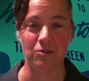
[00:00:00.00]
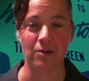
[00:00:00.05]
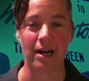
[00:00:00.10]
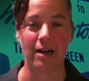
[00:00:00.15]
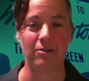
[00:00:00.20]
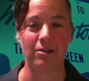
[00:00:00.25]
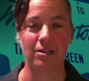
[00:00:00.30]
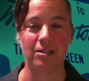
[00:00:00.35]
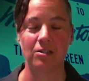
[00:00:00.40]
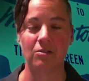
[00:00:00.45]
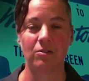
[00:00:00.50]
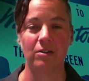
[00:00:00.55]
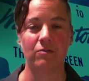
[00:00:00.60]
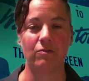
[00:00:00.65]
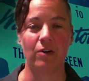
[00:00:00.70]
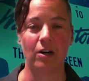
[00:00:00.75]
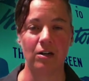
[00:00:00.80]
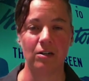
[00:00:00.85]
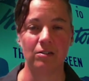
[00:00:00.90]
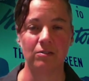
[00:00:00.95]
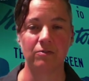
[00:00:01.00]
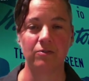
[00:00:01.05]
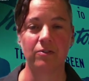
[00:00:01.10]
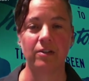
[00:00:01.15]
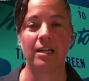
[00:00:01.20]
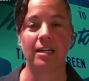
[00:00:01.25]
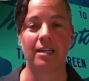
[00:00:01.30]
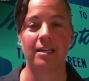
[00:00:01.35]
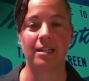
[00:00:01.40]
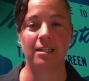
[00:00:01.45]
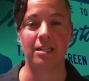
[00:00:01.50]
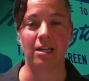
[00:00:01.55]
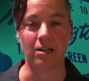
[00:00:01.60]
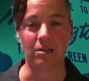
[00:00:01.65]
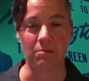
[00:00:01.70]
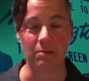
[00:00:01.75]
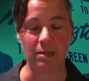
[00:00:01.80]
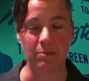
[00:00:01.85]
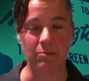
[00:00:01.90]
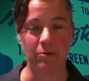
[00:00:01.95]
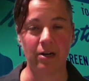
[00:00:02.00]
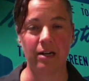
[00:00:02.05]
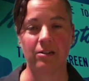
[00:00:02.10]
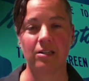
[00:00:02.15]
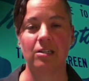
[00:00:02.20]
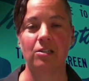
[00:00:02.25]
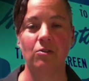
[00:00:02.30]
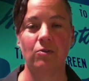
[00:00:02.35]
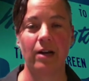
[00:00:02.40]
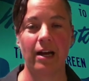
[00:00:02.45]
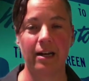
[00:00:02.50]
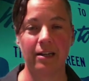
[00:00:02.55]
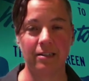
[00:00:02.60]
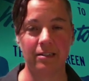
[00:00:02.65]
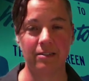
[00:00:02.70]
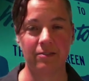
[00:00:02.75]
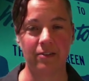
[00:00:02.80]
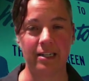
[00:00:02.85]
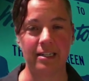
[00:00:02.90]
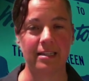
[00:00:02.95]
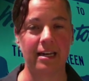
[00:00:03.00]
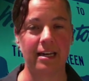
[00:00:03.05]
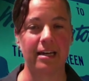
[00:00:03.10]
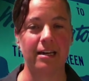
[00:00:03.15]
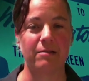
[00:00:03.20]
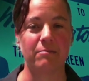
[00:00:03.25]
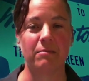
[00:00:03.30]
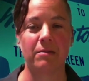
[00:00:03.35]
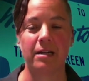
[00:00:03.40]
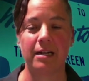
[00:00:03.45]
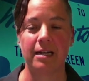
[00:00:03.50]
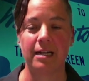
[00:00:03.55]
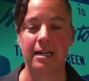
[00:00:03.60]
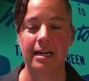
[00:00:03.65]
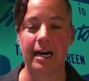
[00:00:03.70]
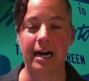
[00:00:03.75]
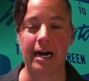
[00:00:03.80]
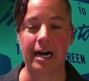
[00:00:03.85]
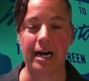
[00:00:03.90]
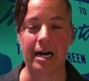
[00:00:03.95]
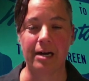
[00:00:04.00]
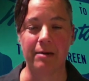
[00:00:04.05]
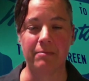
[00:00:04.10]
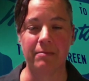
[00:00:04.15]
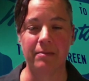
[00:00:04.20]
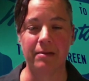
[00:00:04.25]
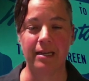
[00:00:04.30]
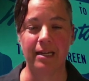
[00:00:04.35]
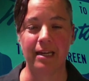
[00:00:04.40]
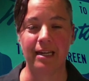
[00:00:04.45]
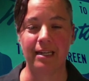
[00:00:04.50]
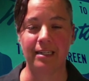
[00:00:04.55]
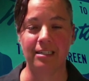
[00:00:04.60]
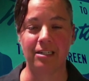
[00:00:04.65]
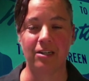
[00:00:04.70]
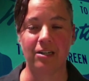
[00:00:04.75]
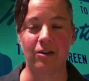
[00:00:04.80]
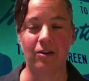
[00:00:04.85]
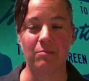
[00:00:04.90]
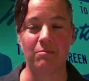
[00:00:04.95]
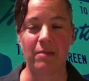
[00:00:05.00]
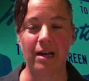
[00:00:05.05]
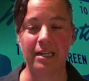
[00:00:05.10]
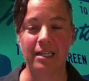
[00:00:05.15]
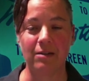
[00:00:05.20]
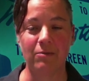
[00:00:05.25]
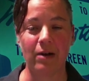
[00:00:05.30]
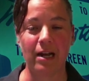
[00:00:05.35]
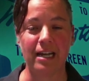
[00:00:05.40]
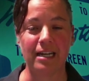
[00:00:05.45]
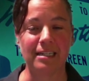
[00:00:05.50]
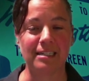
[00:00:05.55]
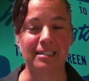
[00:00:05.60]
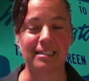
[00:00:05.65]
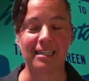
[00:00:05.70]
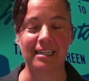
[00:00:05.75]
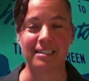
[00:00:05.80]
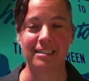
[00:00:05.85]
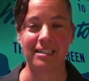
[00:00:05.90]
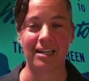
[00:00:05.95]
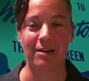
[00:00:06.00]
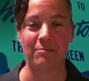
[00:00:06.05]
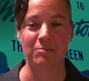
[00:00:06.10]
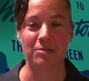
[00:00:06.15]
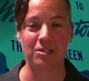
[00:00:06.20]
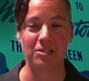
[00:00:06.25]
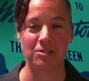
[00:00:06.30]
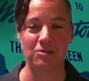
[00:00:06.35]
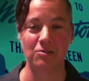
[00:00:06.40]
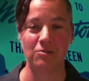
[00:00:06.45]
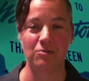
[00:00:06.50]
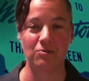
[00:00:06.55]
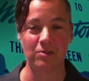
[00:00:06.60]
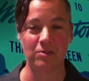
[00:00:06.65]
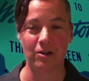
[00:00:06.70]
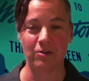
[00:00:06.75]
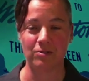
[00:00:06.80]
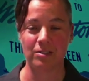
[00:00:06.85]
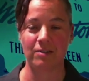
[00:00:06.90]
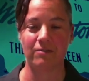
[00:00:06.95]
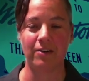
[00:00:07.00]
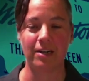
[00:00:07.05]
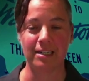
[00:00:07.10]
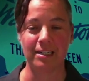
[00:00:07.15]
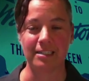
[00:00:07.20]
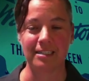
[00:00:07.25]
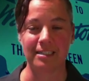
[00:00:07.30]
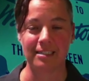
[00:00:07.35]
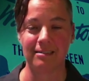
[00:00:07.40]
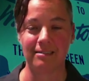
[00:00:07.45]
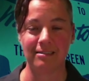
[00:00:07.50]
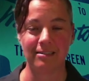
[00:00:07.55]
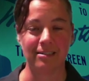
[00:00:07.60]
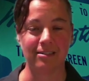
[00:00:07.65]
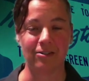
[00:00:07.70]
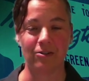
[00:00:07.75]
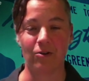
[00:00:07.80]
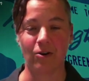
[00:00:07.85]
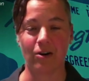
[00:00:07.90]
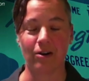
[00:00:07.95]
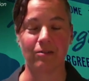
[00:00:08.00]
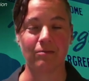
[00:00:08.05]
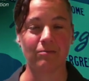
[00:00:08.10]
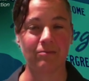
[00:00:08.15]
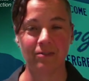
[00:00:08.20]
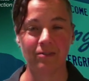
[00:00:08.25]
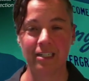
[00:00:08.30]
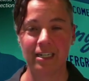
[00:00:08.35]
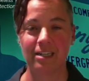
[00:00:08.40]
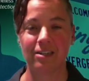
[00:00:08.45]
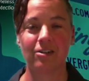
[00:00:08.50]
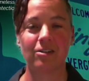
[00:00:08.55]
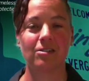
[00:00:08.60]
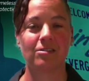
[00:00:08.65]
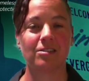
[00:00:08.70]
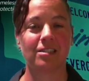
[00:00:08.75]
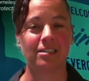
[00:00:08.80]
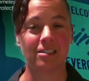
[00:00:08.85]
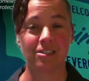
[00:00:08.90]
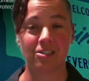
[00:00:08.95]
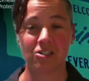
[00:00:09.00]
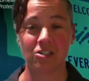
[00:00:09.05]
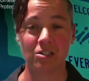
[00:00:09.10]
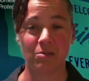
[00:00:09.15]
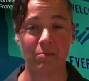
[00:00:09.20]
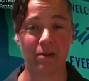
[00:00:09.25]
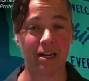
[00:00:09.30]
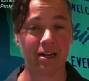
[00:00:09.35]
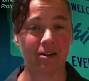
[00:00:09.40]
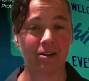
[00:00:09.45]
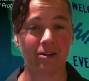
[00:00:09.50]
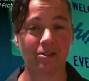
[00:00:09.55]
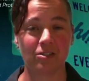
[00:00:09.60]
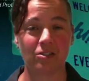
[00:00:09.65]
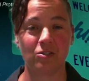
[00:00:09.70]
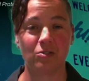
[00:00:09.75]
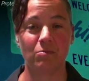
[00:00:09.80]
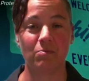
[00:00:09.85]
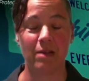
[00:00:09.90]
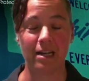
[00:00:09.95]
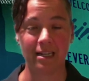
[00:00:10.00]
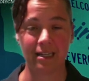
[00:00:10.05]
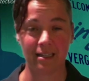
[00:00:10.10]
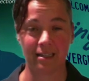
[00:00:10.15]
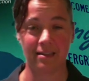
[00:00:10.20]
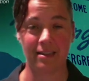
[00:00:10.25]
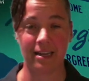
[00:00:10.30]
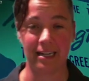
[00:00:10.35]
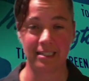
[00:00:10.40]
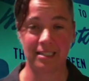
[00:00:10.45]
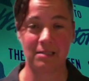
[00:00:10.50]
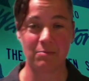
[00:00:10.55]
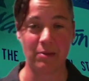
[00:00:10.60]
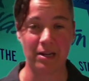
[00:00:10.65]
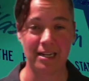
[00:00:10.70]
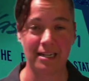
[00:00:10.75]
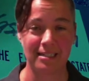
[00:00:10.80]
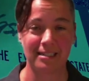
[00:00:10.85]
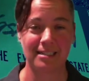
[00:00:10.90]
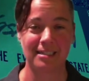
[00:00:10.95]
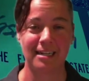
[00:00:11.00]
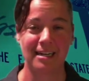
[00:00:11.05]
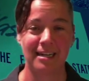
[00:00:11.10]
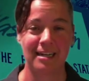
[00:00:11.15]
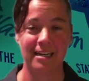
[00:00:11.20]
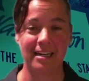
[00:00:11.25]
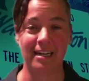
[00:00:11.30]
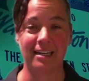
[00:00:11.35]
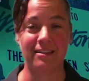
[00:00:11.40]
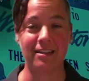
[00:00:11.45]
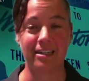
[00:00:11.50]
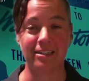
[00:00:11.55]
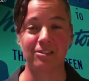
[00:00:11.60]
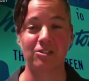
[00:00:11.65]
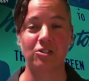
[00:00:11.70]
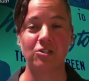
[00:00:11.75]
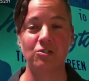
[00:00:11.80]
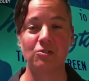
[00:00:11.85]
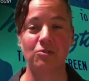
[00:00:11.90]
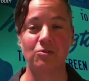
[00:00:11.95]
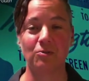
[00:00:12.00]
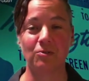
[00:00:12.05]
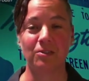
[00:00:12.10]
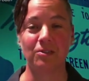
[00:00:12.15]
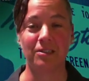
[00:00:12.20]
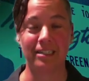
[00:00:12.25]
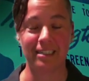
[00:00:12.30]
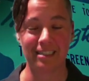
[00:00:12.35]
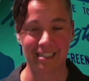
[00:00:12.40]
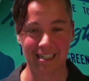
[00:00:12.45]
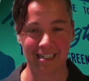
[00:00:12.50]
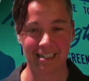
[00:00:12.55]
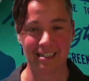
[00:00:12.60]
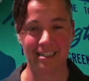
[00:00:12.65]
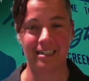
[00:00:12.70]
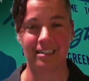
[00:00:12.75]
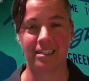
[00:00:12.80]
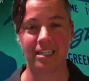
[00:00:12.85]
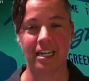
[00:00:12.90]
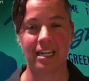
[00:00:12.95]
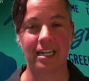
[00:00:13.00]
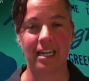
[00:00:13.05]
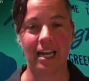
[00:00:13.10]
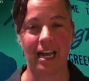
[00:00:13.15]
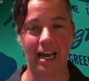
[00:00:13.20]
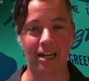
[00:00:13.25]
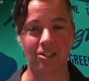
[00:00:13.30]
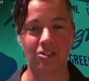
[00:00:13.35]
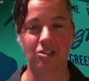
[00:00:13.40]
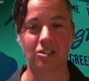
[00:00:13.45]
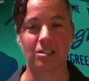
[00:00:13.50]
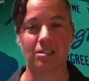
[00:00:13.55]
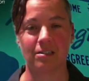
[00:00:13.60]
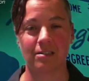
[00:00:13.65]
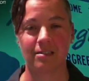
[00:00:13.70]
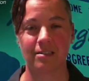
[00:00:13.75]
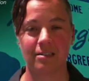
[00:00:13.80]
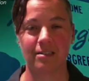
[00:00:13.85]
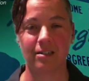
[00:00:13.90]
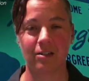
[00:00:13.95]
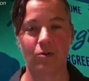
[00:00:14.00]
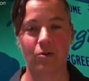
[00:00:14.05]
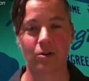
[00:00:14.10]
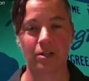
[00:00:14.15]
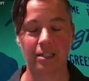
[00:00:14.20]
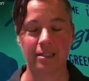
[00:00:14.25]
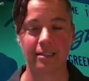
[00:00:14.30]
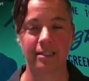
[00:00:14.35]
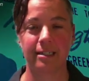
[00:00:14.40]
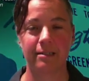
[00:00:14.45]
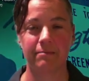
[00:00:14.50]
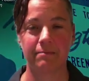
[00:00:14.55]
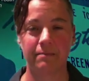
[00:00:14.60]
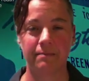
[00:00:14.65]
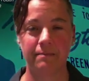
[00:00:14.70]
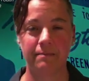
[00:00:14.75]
How can you involve young people? How can you elevate them? In many ways, it's up to those of us who are leaders and decision makers to make that space and then to listen and take action accordingly.